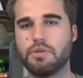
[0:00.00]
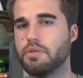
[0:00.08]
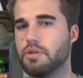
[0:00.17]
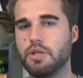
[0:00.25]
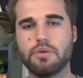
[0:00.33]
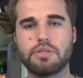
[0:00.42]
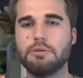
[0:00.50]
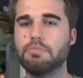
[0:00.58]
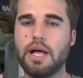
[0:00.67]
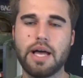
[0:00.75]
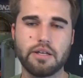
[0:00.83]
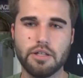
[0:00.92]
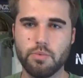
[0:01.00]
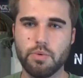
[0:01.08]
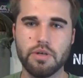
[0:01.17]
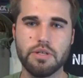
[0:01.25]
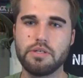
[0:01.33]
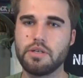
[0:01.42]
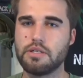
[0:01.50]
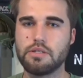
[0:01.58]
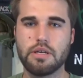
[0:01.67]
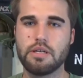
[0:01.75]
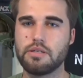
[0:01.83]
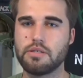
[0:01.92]
You don't see black in the woods.
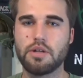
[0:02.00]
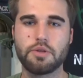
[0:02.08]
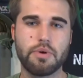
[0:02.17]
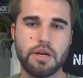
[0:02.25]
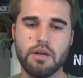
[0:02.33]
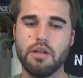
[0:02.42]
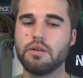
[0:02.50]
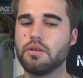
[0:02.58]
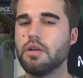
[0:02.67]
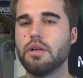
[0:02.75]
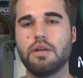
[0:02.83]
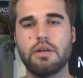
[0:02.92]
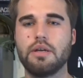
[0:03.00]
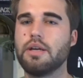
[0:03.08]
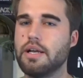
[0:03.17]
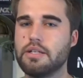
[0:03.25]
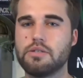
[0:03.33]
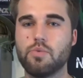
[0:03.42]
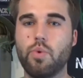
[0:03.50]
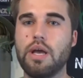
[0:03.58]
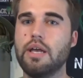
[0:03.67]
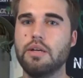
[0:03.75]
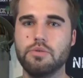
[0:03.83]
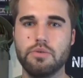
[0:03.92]
It's not the right color. It's
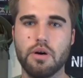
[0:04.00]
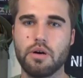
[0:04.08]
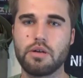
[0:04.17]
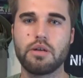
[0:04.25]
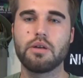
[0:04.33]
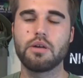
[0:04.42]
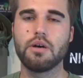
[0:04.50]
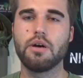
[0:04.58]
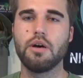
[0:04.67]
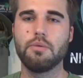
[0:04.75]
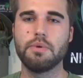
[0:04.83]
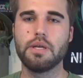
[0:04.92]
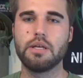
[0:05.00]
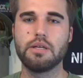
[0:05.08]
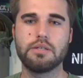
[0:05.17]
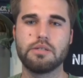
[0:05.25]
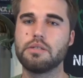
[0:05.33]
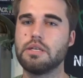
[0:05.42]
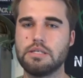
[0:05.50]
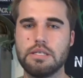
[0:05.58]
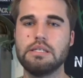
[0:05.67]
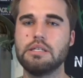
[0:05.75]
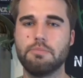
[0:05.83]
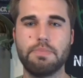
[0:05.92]
way too dark. It's
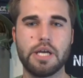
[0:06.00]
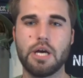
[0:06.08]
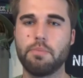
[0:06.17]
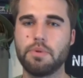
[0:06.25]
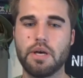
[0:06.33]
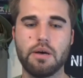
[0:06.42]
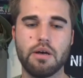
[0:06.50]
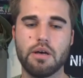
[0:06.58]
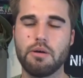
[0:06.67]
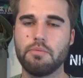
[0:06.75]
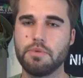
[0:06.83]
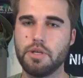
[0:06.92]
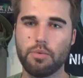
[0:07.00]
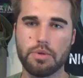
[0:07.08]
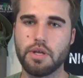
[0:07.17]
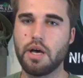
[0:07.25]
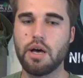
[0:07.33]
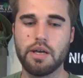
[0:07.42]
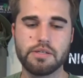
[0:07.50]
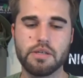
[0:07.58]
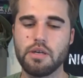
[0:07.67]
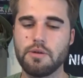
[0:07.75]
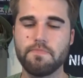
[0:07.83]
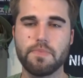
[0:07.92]
easy to pick up with the with the eyes,
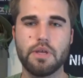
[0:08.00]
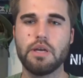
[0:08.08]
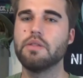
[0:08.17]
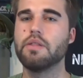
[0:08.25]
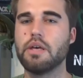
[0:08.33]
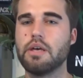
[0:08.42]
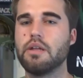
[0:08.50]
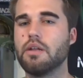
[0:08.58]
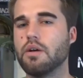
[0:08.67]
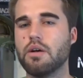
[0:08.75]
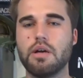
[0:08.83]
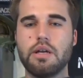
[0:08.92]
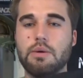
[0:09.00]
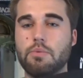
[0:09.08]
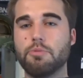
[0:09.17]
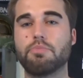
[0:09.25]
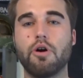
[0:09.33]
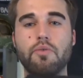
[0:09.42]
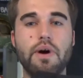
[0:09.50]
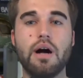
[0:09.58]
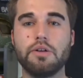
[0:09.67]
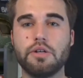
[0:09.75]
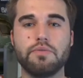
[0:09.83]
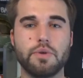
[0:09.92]
and then it will
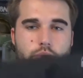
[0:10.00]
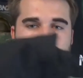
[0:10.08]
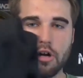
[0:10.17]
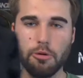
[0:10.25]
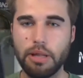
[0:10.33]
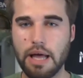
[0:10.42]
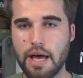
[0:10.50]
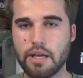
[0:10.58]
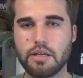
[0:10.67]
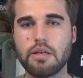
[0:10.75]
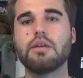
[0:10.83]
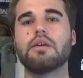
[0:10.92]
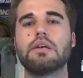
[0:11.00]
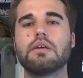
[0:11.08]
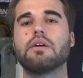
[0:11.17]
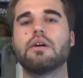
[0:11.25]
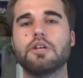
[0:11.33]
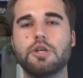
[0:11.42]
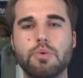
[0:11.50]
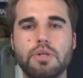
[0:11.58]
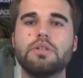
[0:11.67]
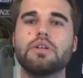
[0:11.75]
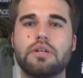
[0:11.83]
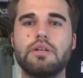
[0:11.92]
profile you. If you're wearing all black, you
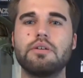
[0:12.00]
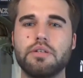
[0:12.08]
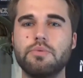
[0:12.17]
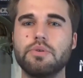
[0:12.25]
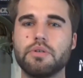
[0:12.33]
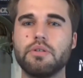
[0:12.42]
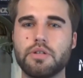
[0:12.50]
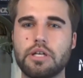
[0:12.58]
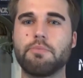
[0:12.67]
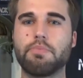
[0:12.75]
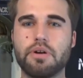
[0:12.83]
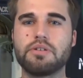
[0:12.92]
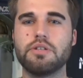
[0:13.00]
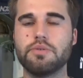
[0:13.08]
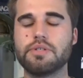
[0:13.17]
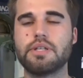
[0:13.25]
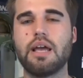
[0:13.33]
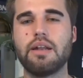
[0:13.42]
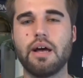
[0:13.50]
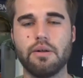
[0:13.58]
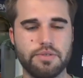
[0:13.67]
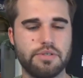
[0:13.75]
will look like a person. You'll stand out.